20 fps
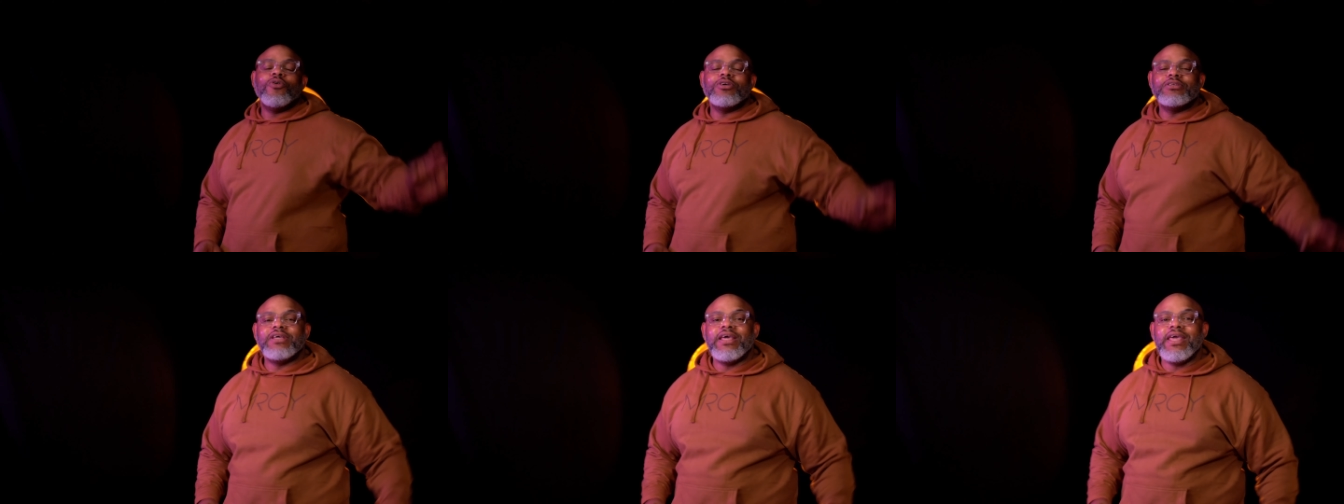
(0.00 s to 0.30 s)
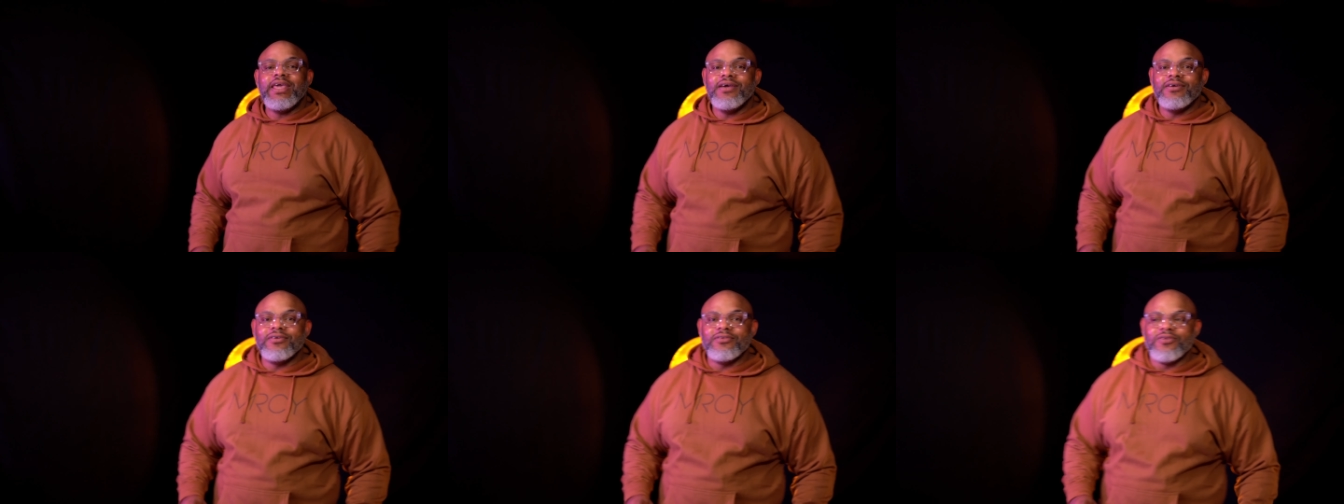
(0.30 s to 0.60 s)
was
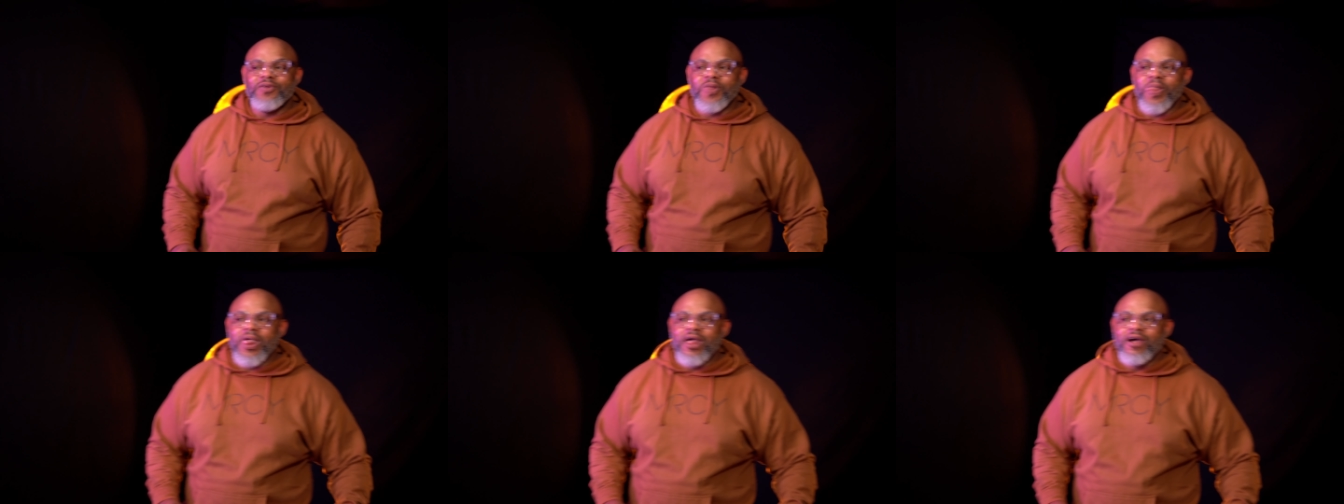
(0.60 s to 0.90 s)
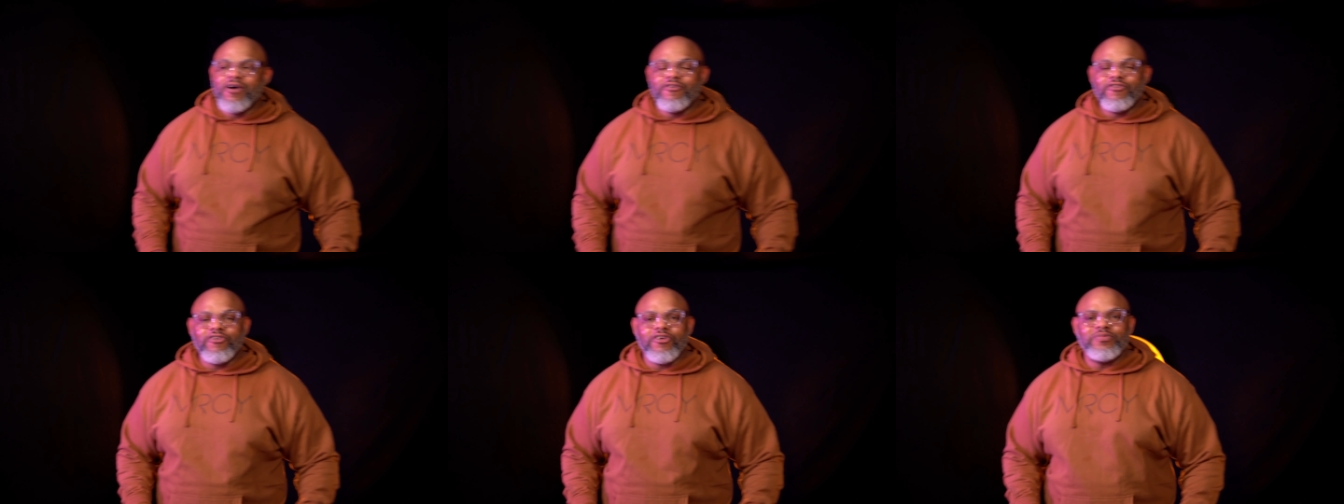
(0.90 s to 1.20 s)
healed
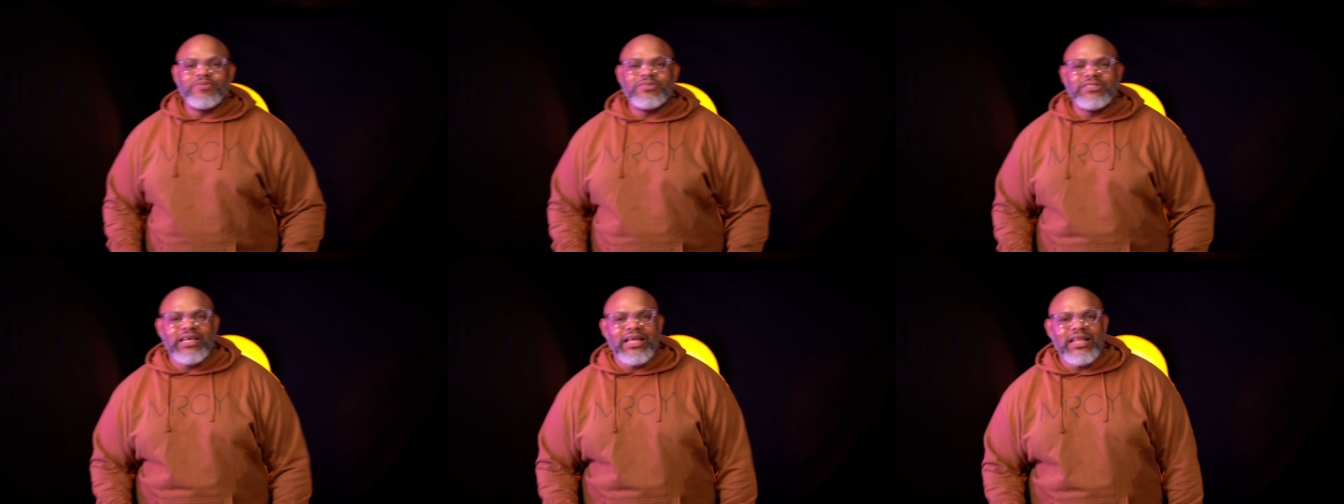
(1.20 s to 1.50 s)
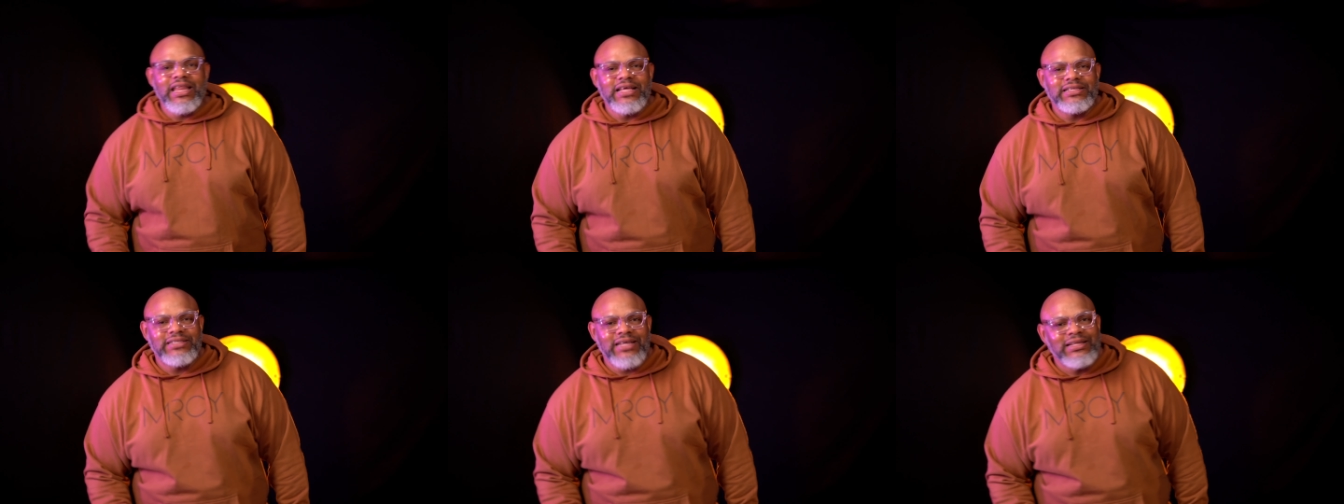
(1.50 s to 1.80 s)
from
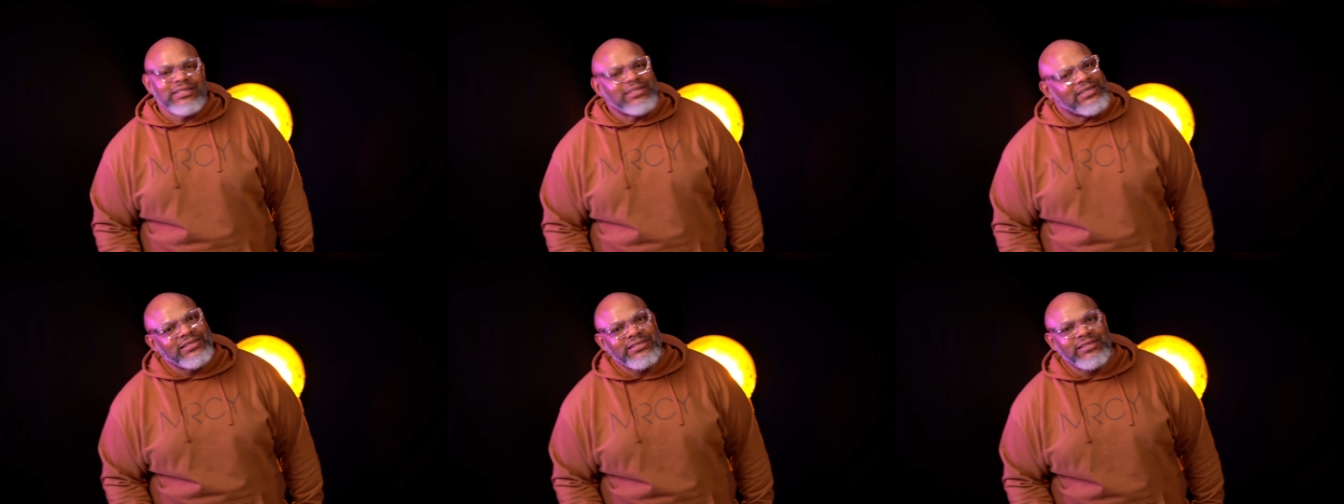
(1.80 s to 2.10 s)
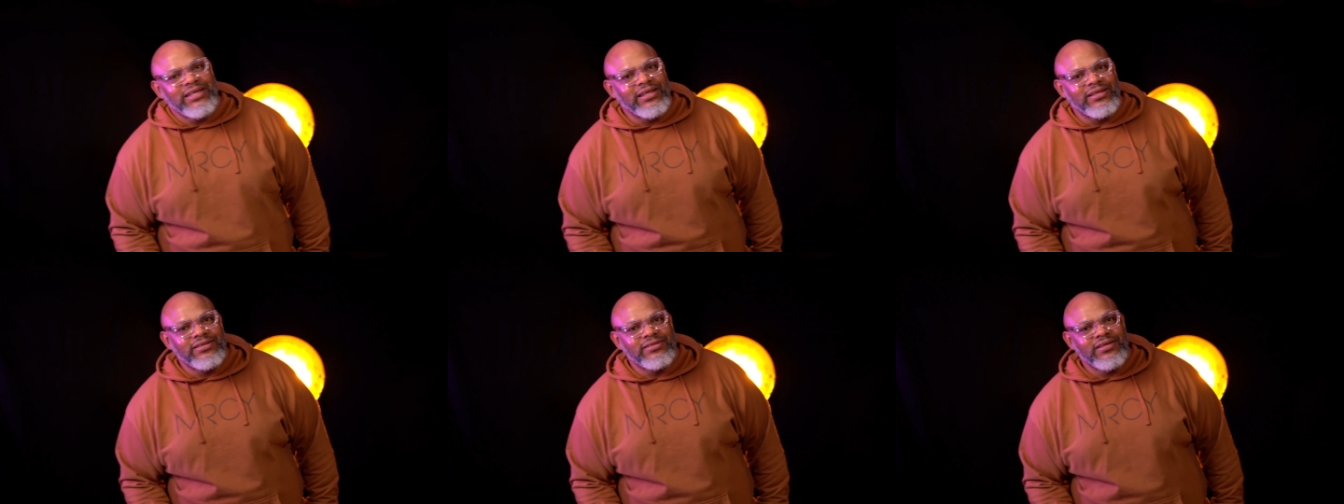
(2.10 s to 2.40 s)
sickness and
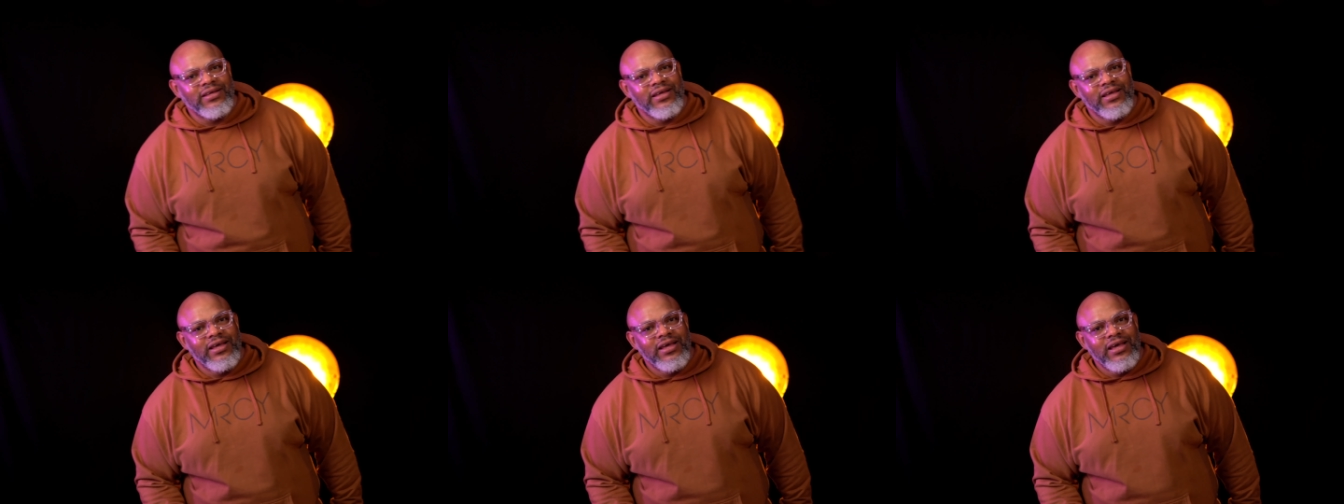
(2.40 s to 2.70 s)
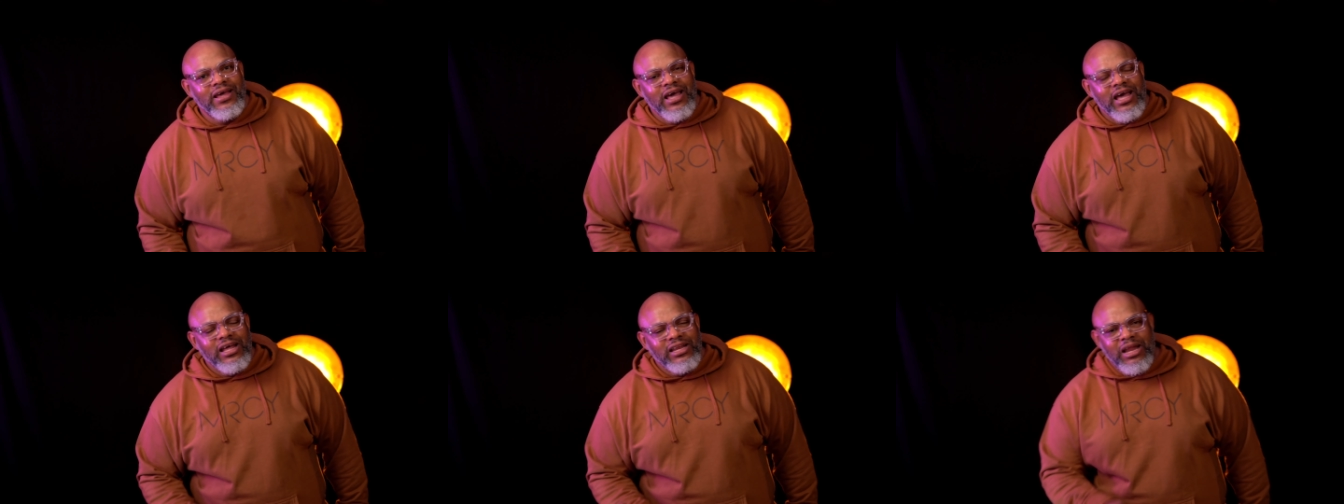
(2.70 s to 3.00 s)
disease.
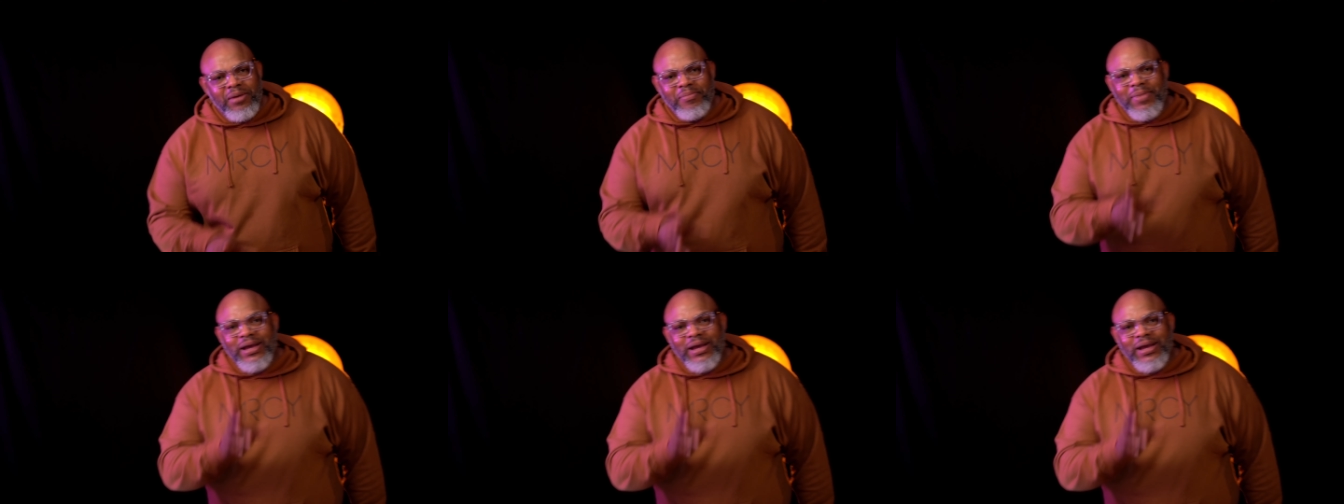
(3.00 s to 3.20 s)
Now,